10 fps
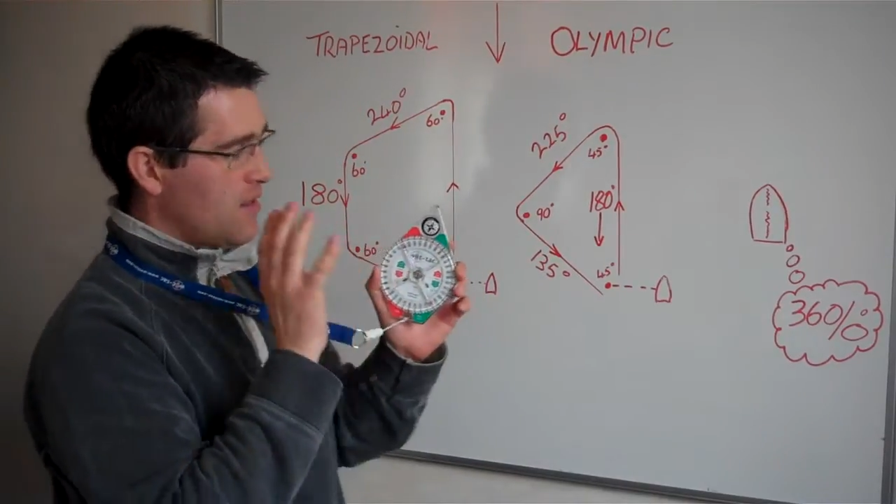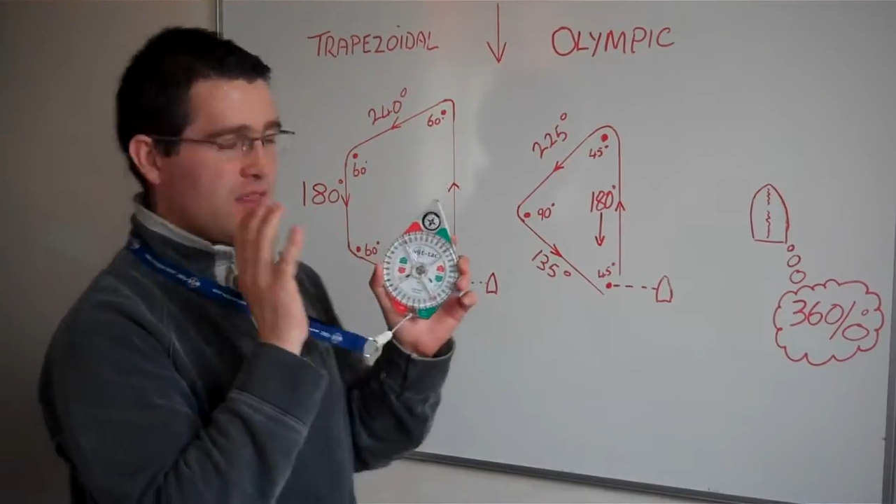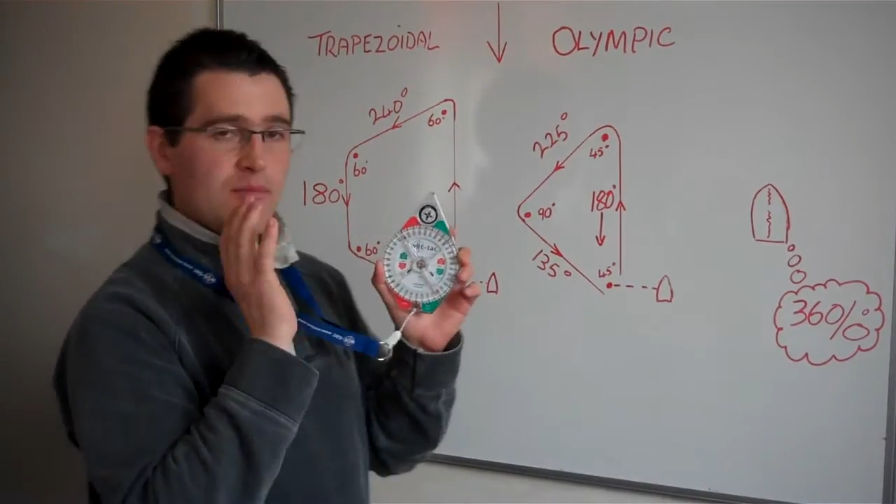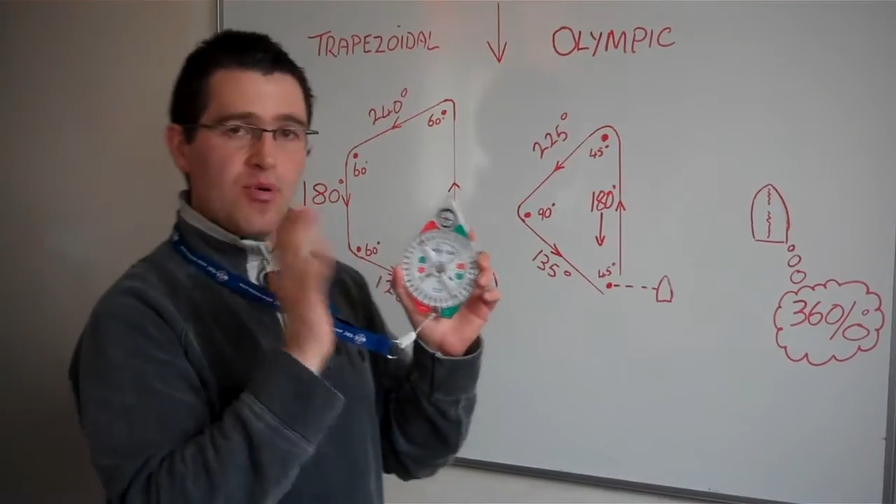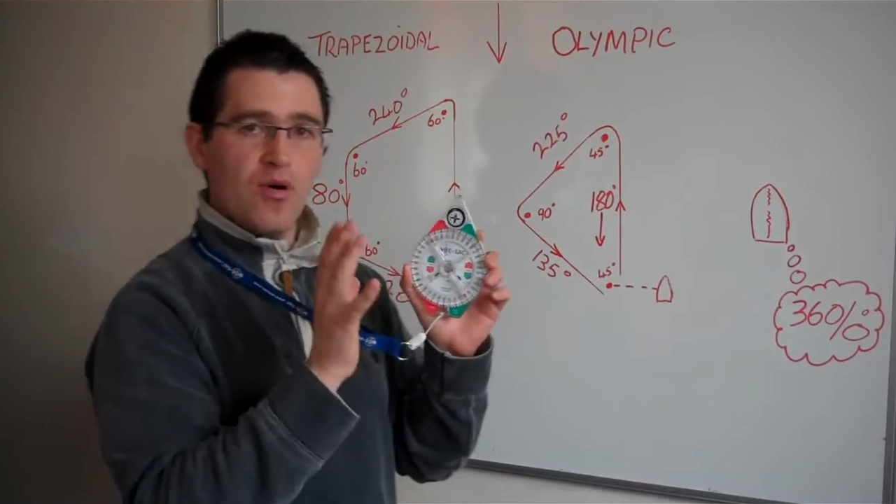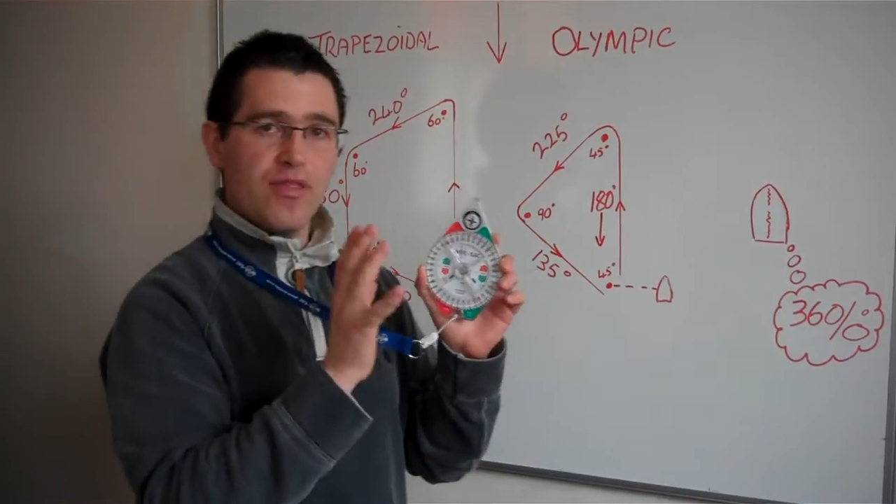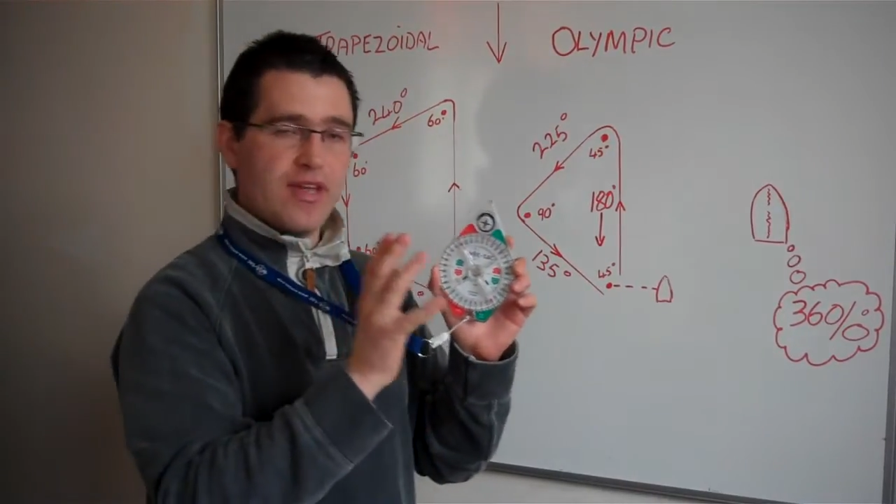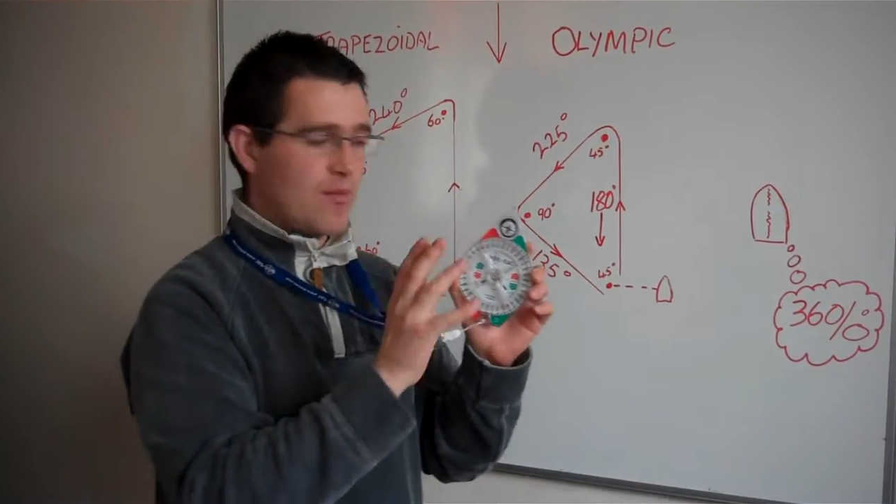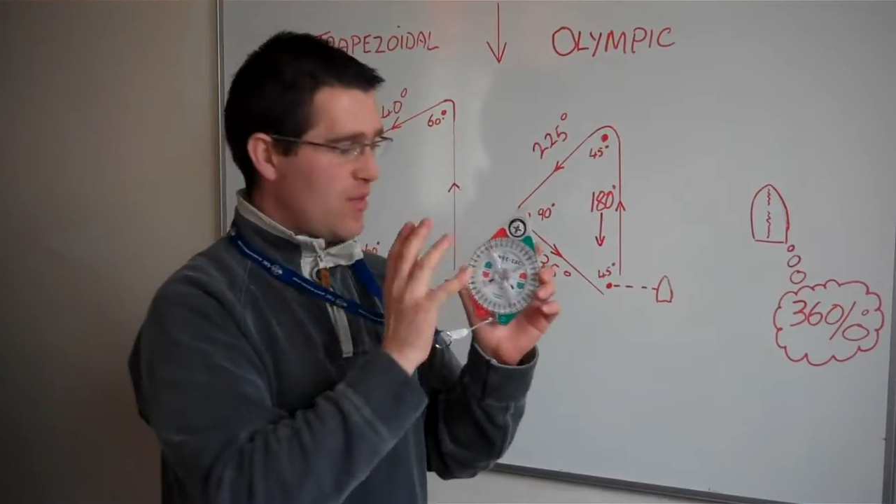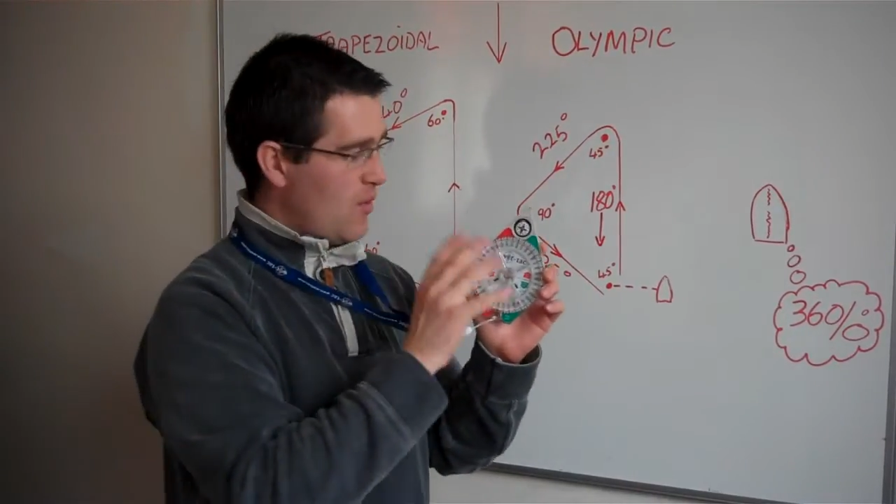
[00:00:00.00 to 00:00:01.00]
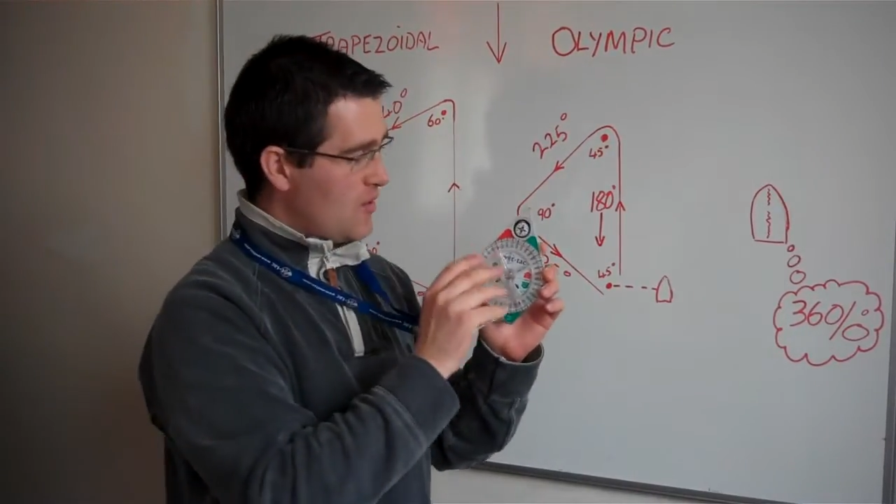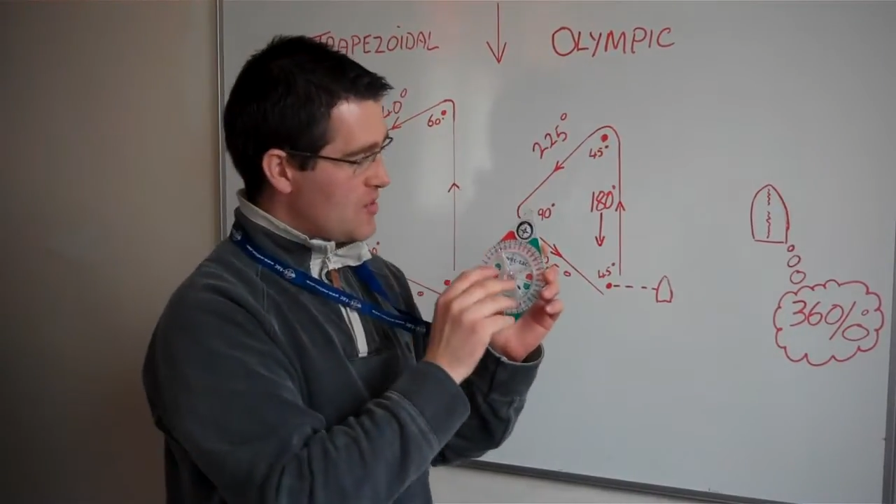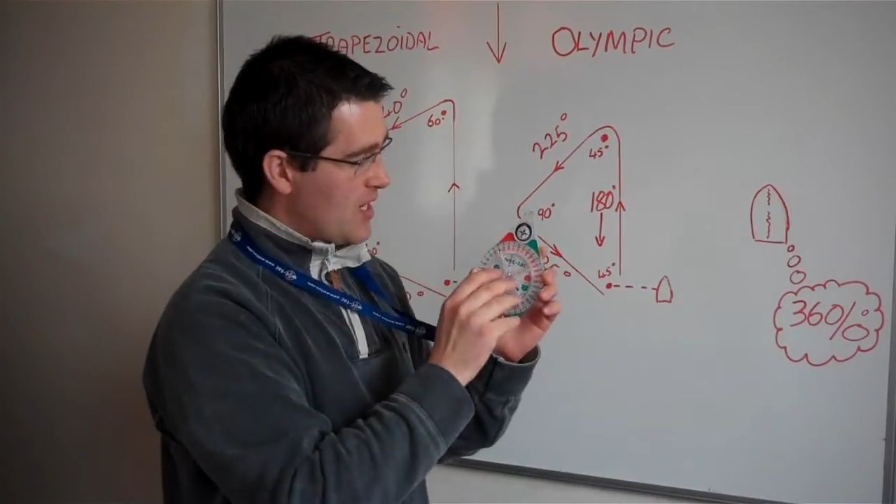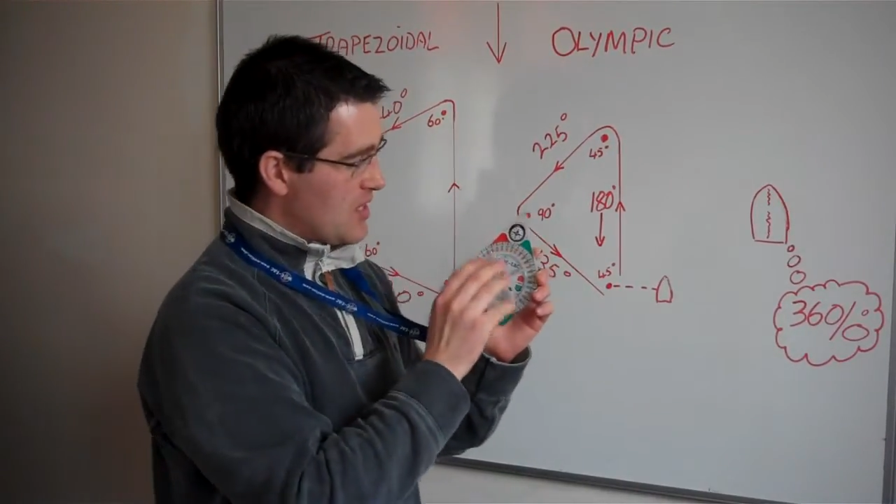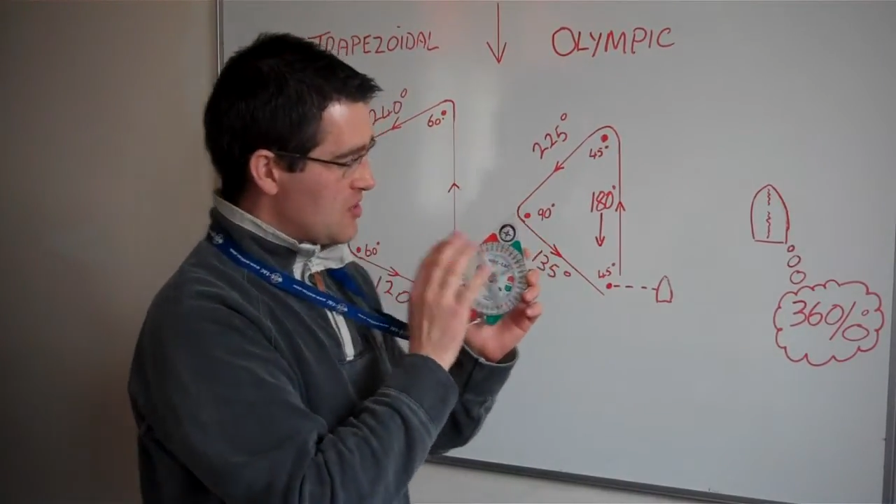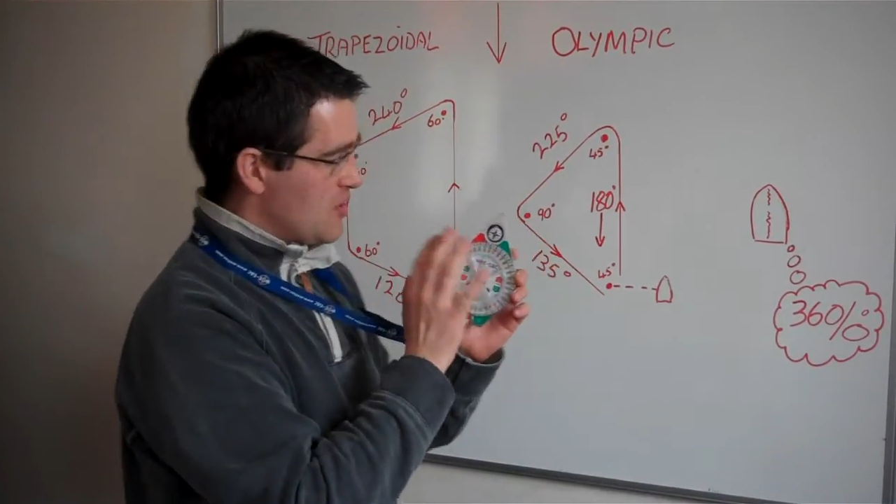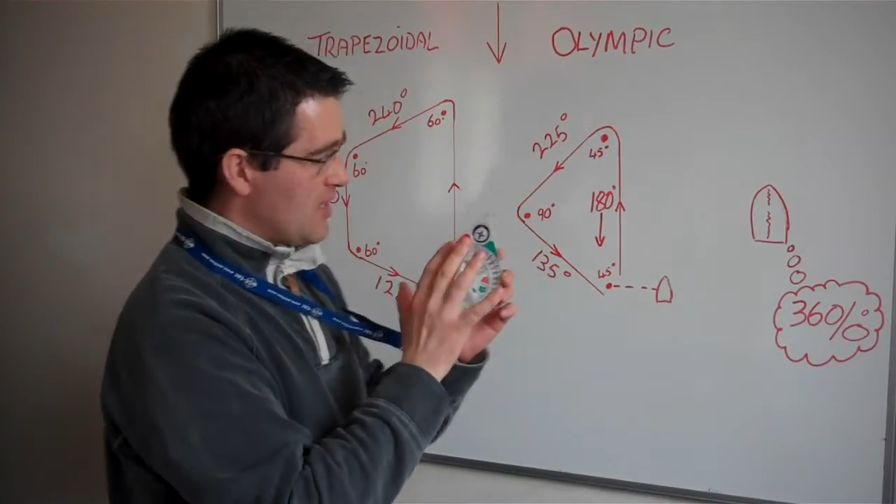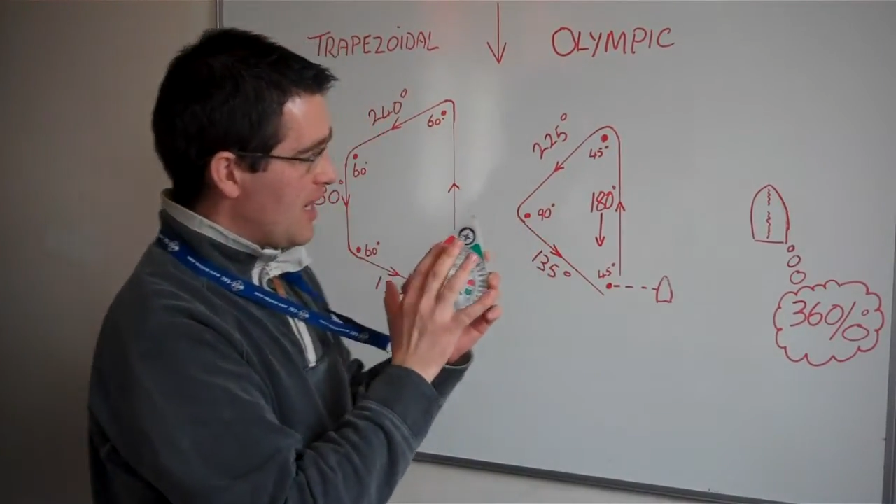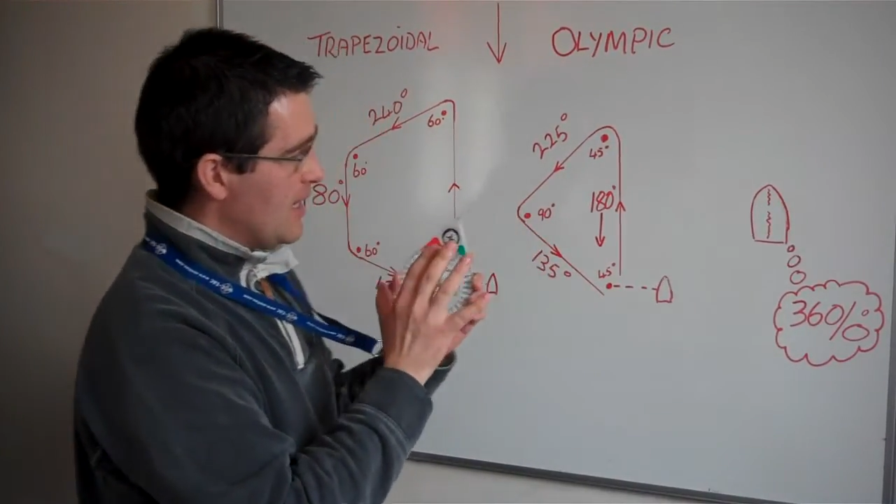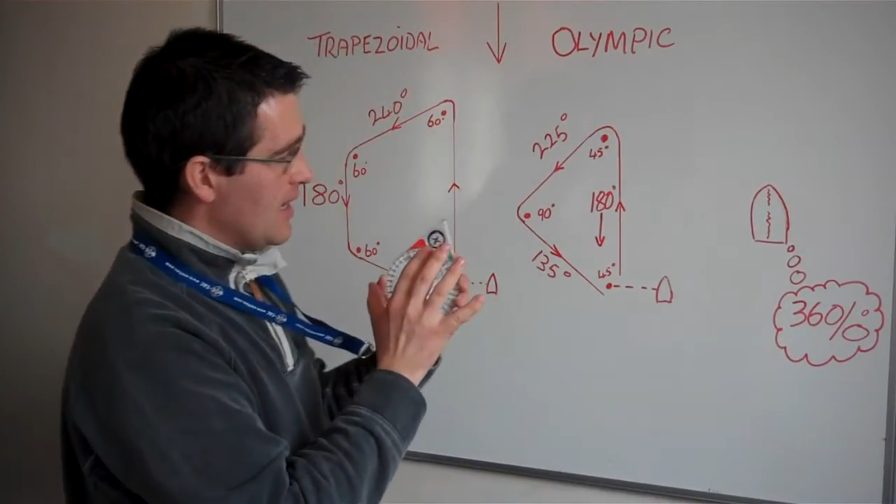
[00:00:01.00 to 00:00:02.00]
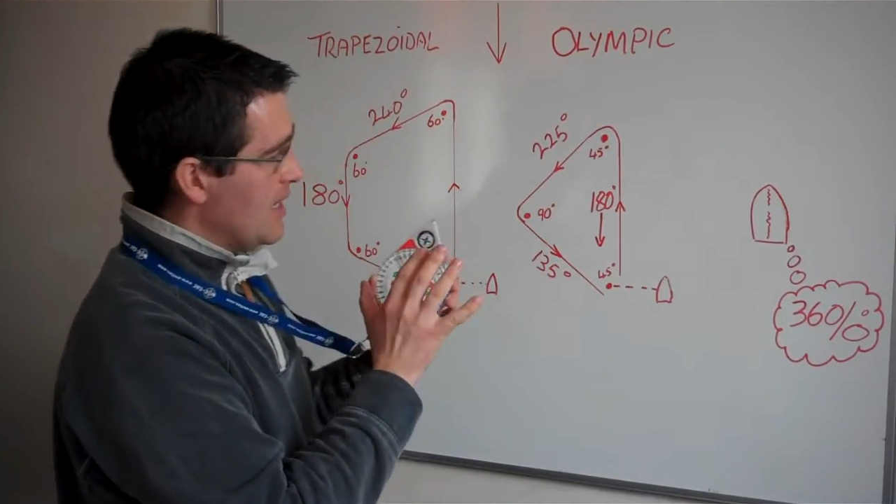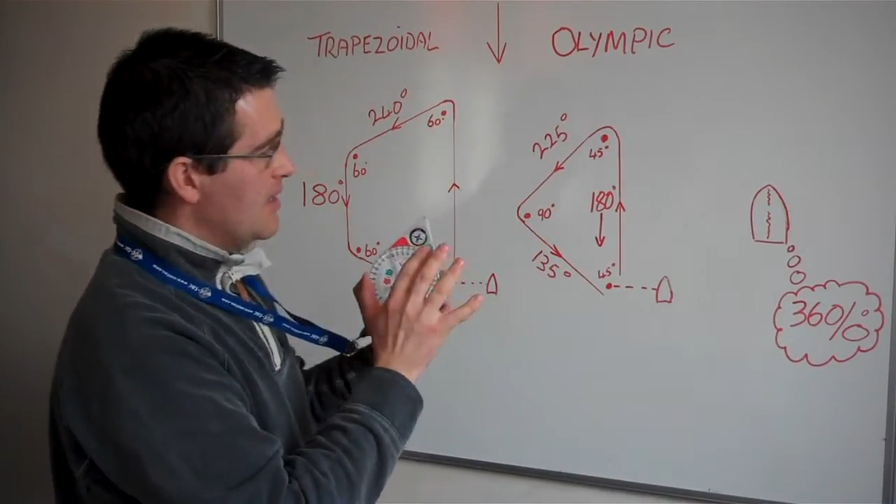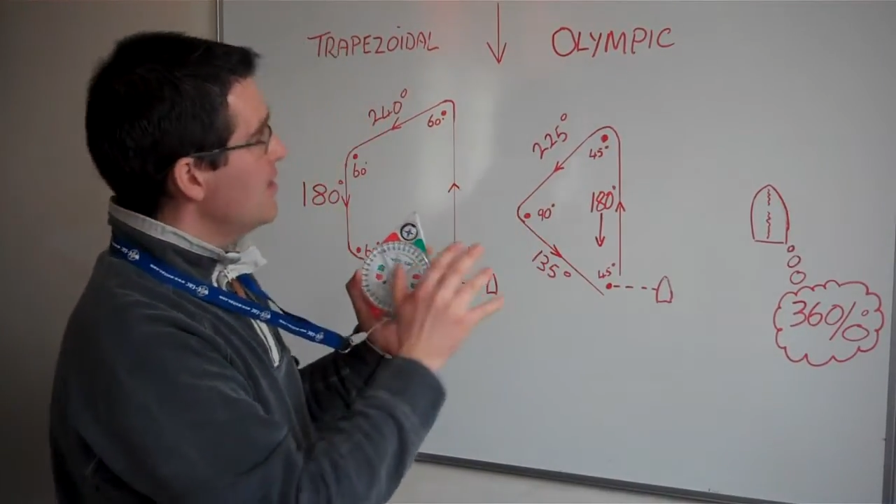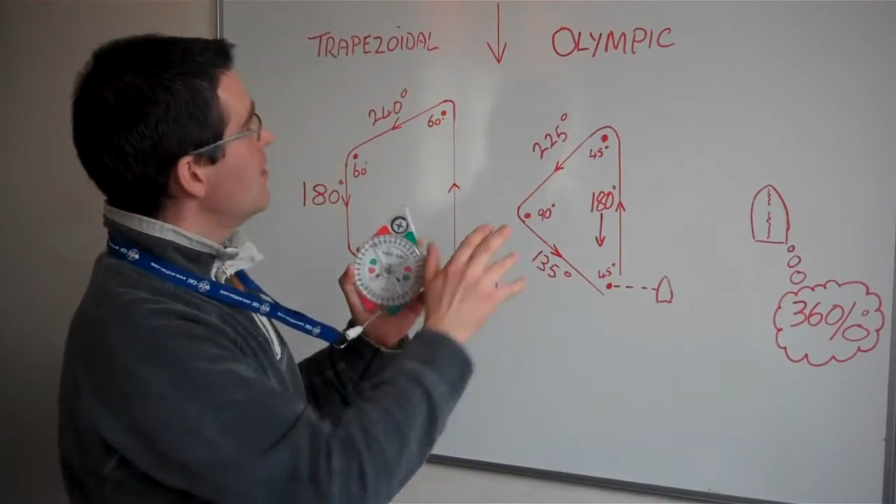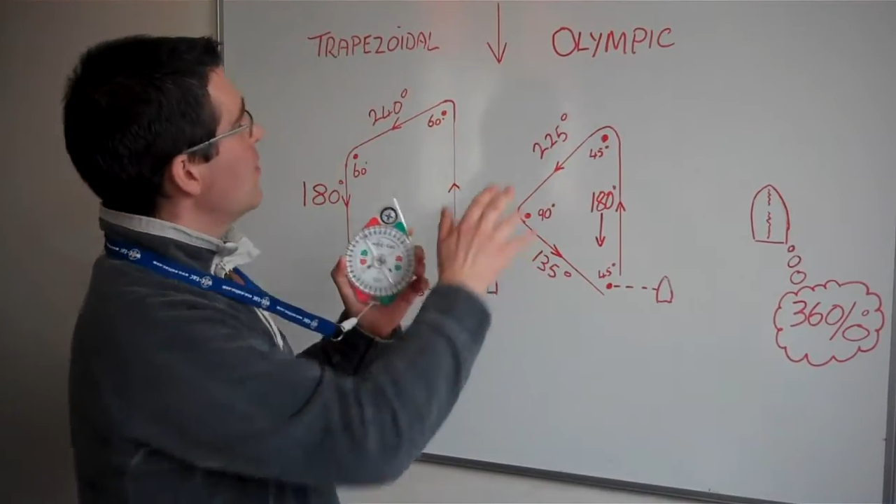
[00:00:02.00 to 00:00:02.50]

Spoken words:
the important thing with the WOT-TAC is to dial in